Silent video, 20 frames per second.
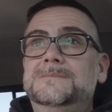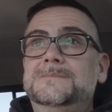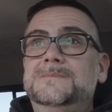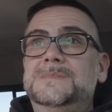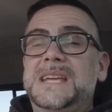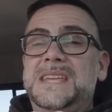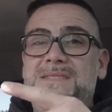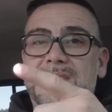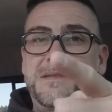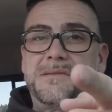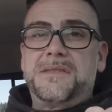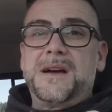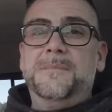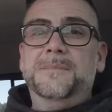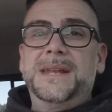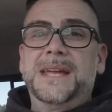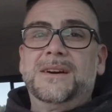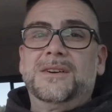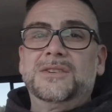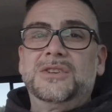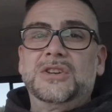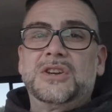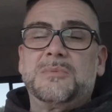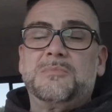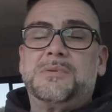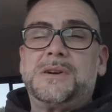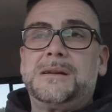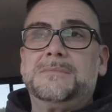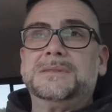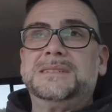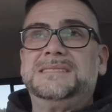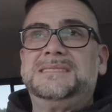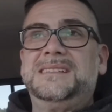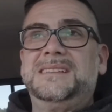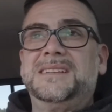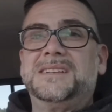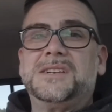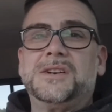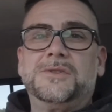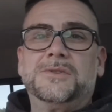in the thumbnail, you can probably see
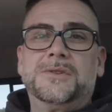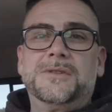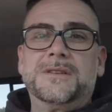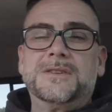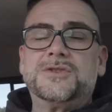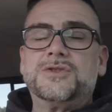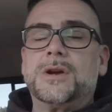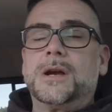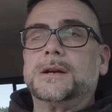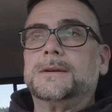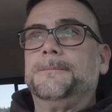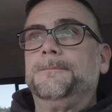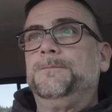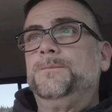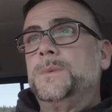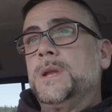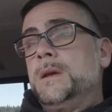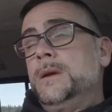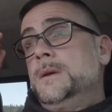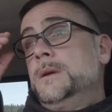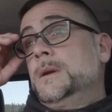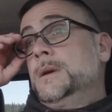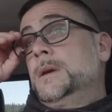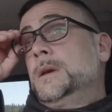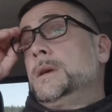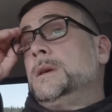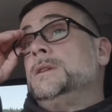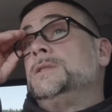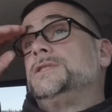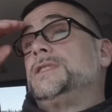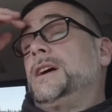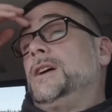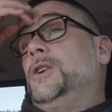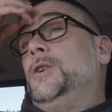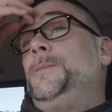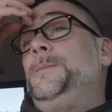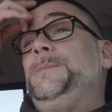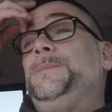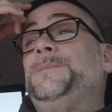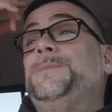the color of the truck.
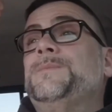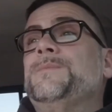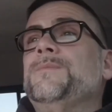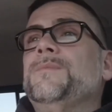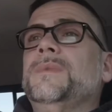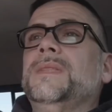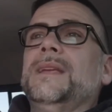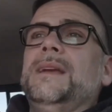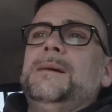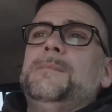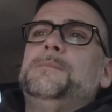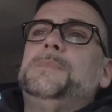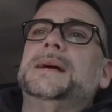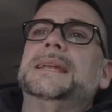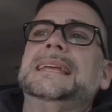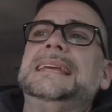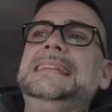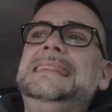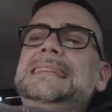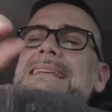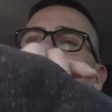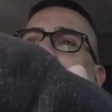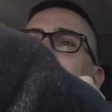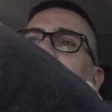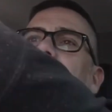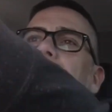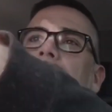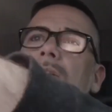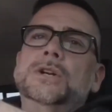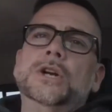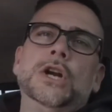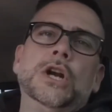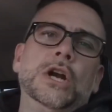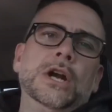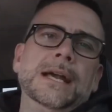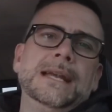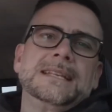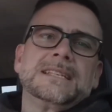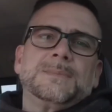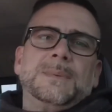So, but in this color,
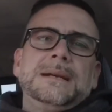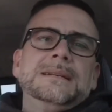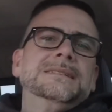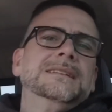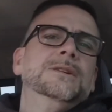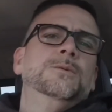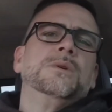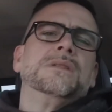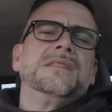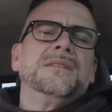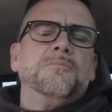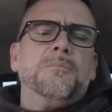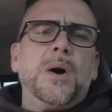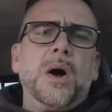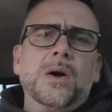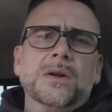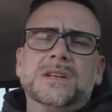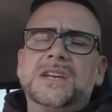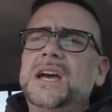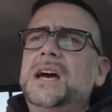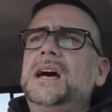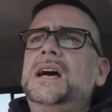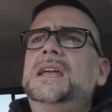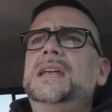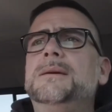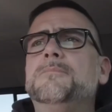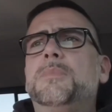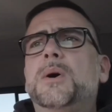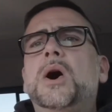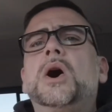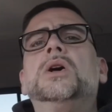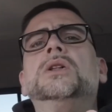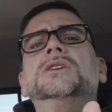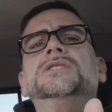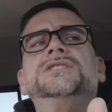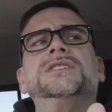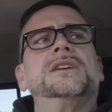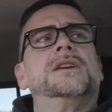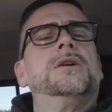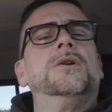and especially with it cut and
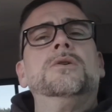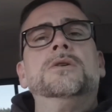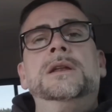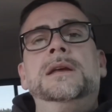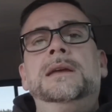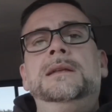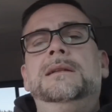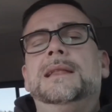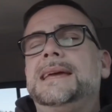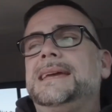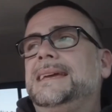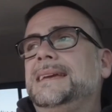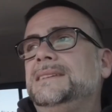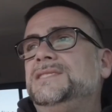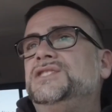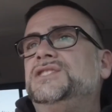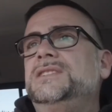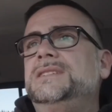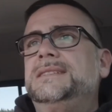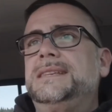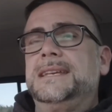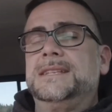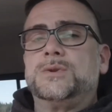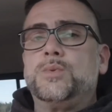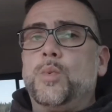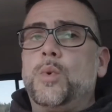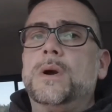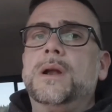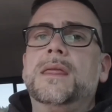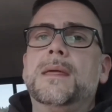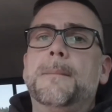polished and coated, like it's one of the